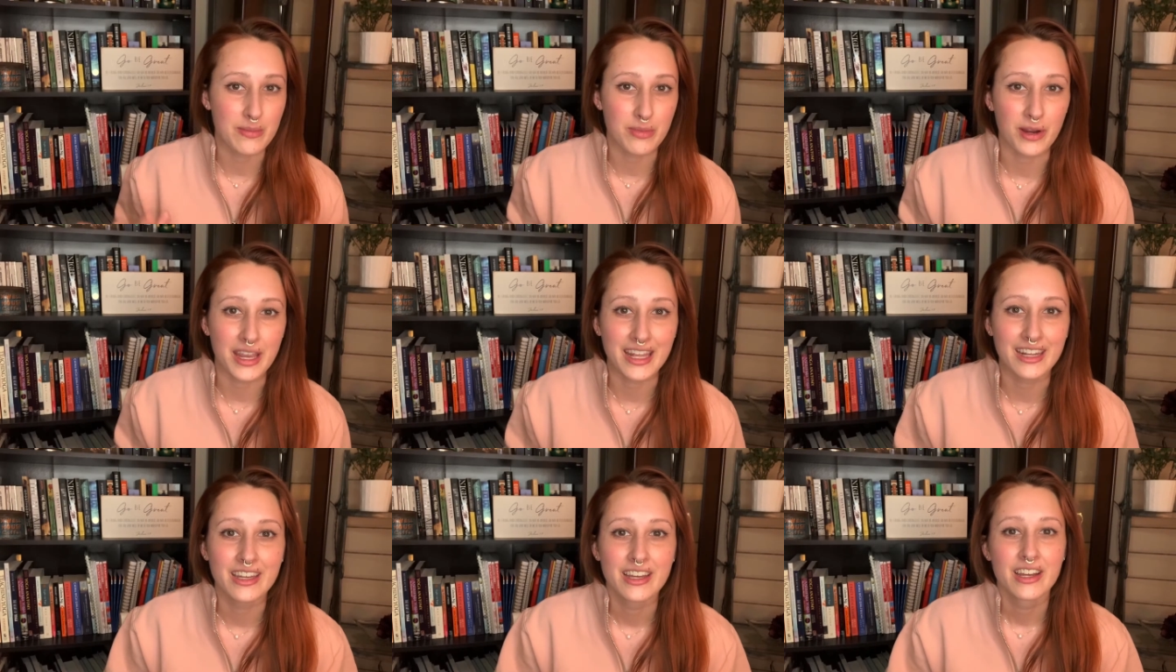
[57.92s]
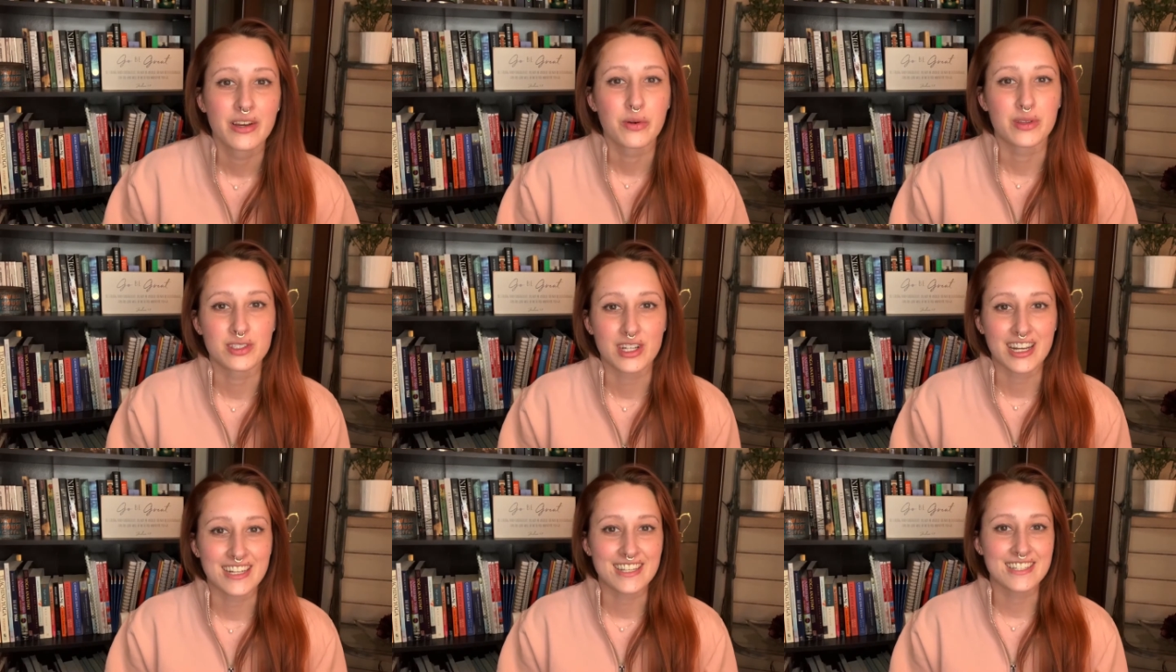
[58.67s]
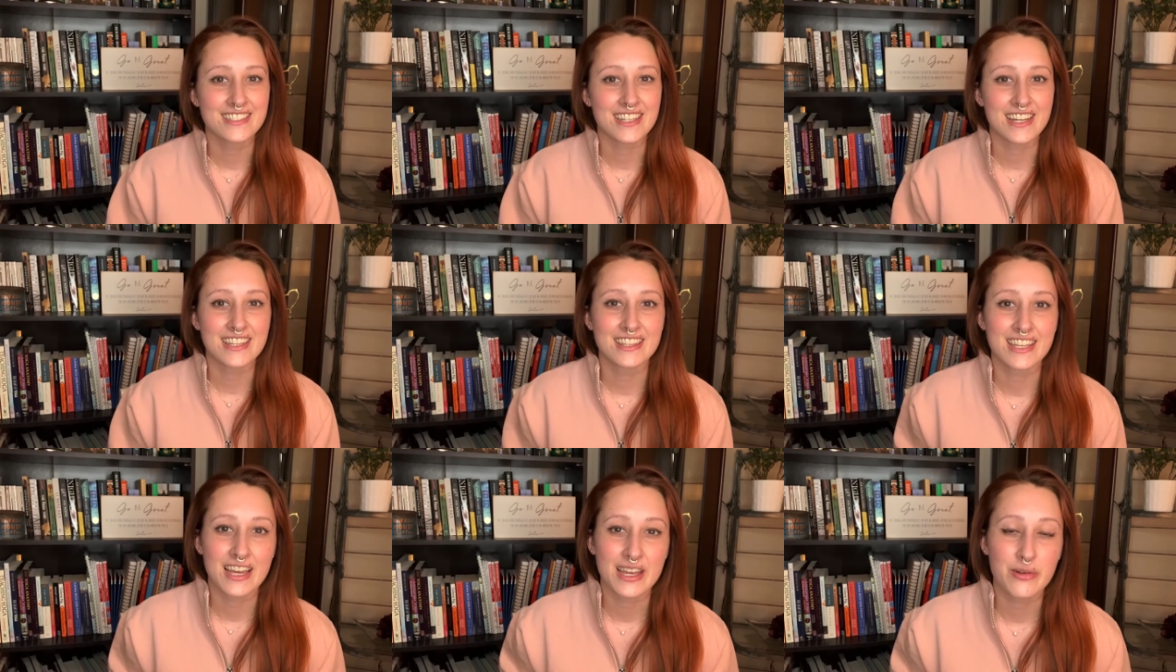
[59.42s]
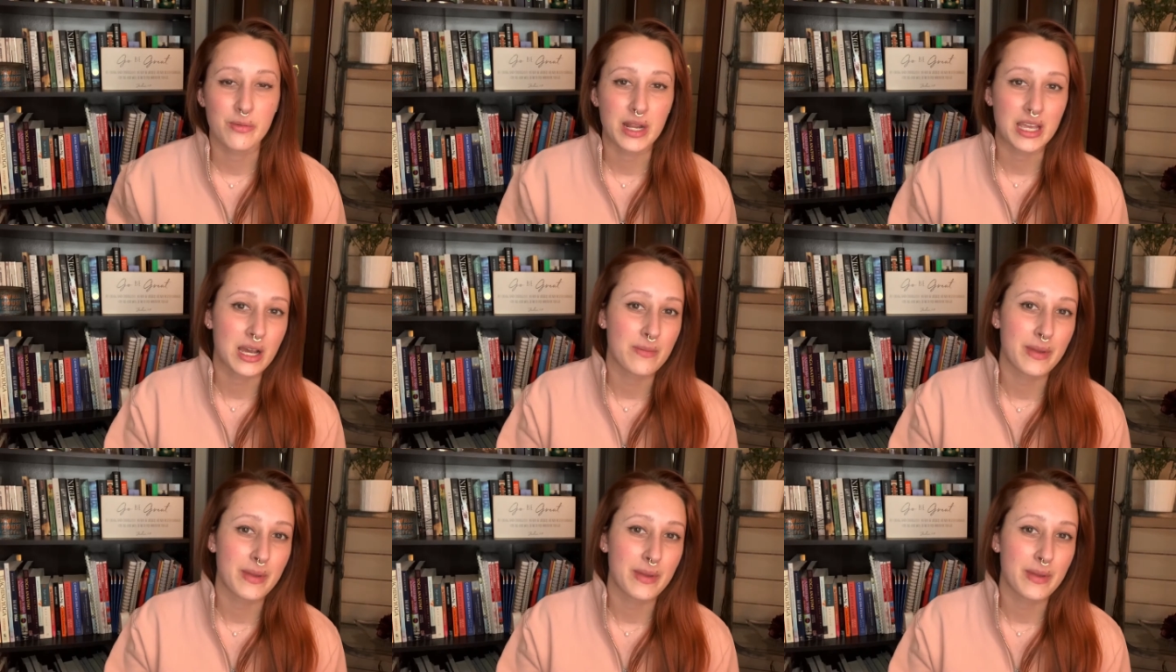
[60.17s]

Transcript: brain with Chinese, and then when I come